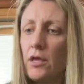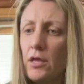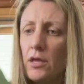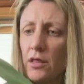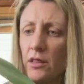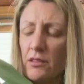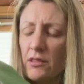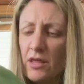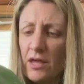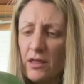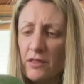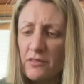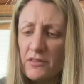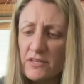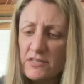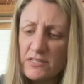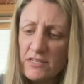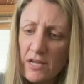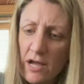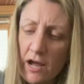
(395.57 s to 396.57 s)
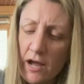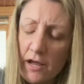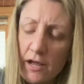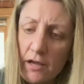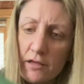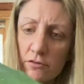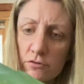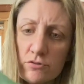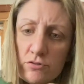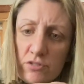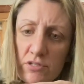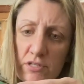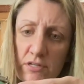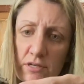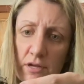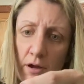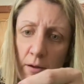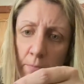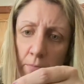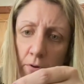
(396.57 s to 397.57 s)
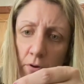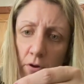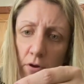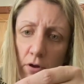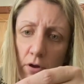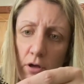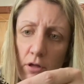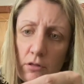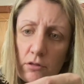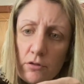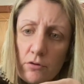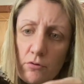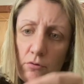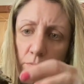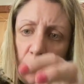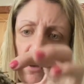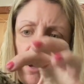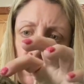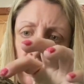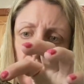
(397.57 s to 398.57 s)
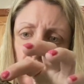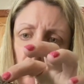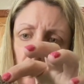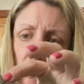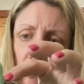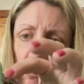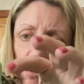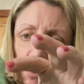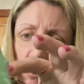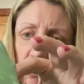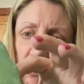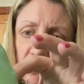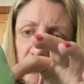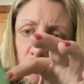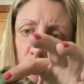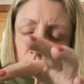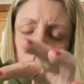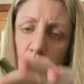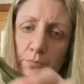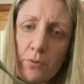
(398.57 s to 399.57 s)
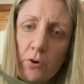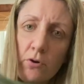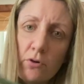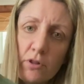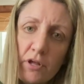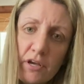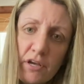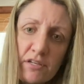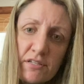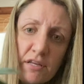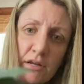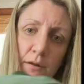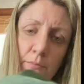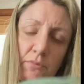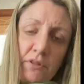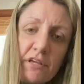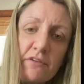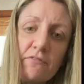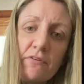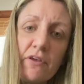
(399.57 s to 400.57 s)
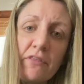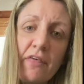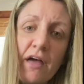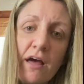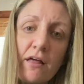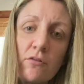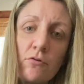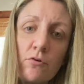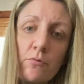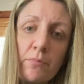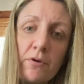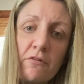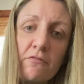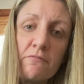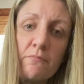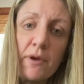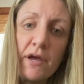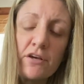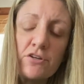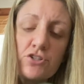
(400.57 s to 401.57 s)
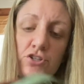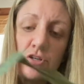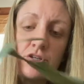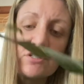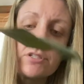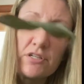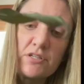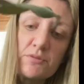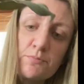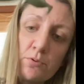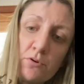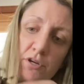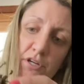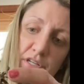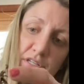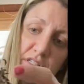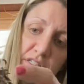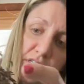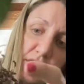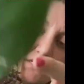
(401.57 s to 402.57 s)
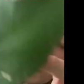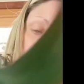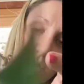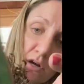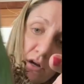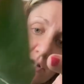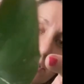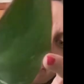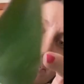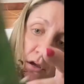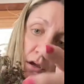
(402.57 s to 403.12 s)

And then this guy, I loosened up a little bit on his root ball. Like I said, I'm leaving that little bit of mesh because it's pretty stuck.